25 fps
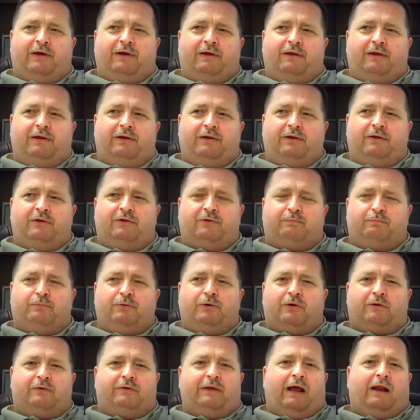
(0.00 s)
in his
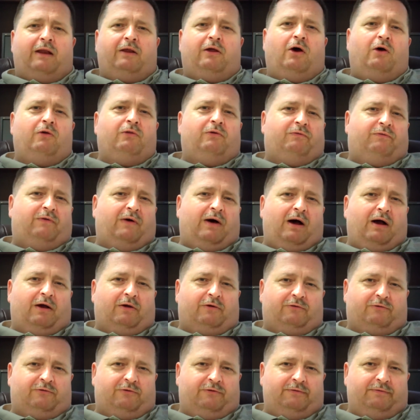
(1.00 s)
book Tally Ho the
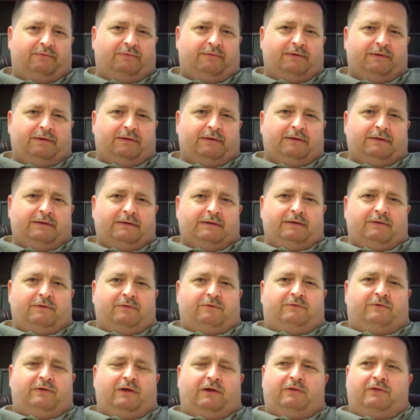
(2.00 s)
Fox,
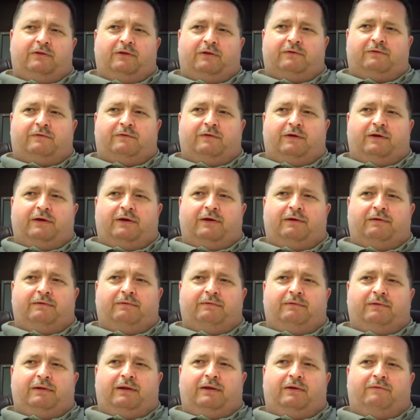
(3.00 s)
said that
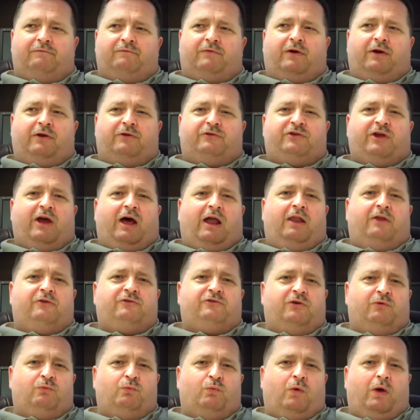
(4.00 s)
in a very
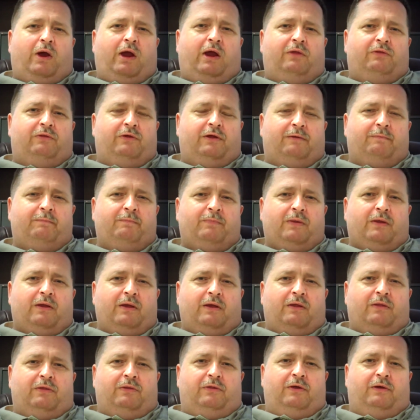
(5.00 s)
challenging way
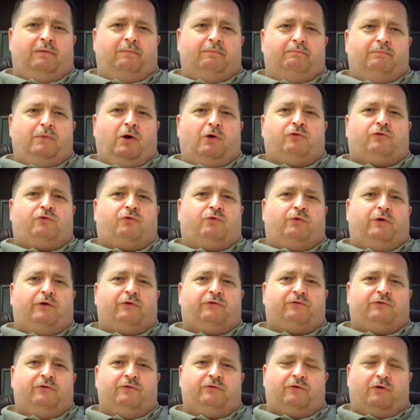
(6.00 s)
that most
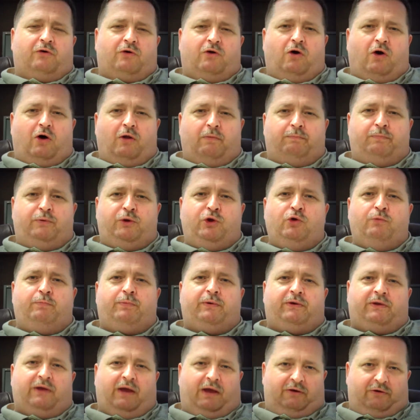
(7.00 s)
Christians are called pew
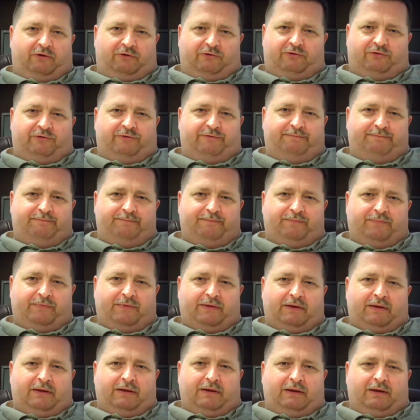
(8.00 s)
potatoes.
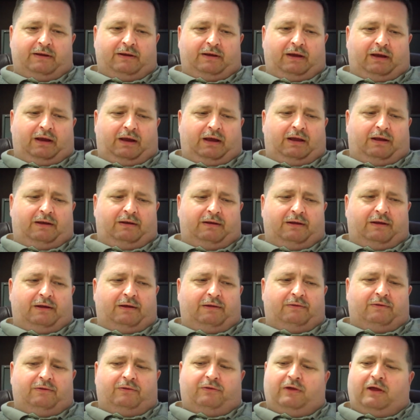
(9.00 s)
And
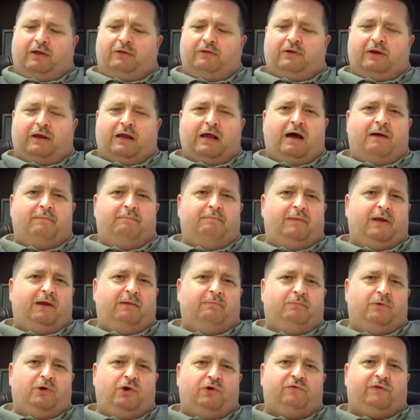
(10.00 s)
the thing that got me
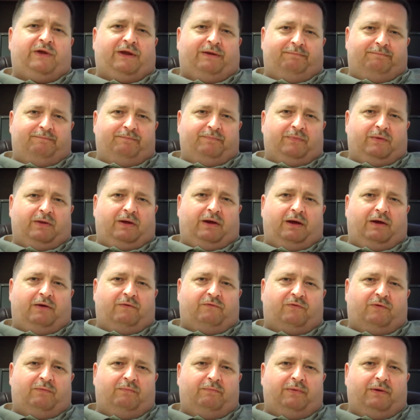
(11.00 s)
moving
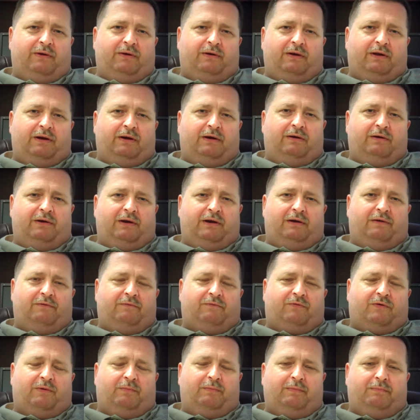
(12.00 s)
from being
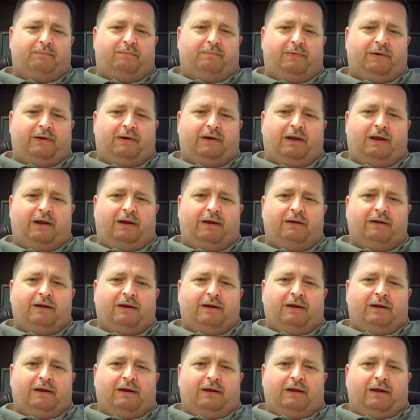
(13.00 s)
a
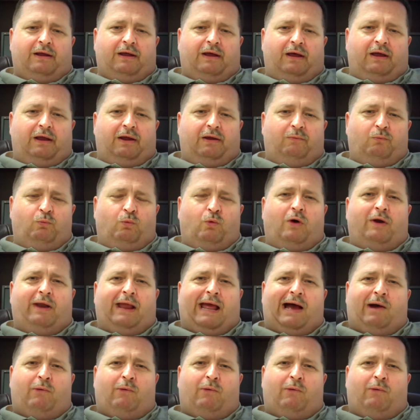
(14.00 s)
1